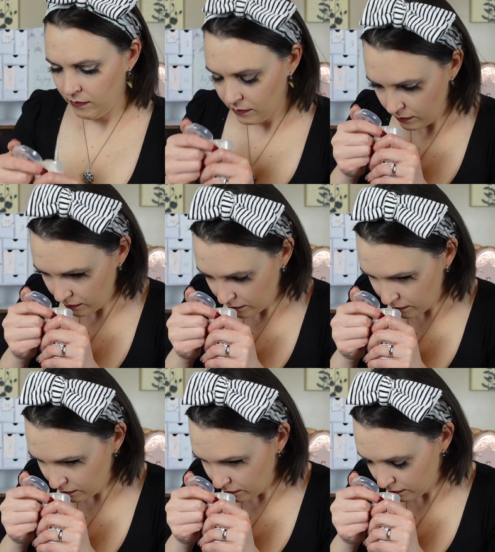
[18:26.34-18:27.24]

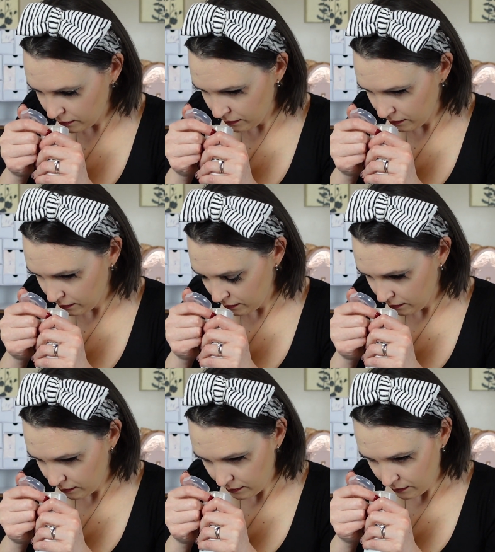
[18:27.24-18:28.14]

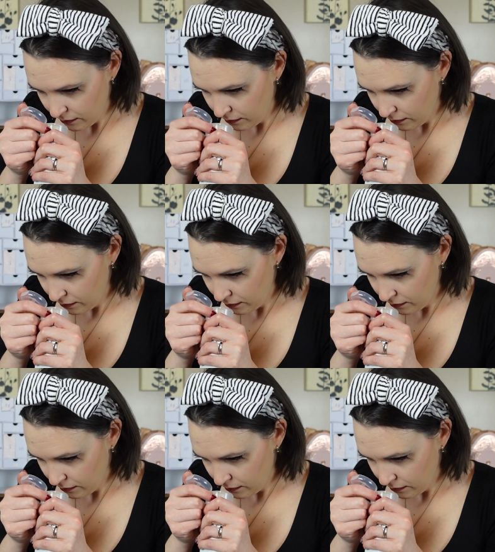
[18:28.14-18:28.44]
(no one is talking)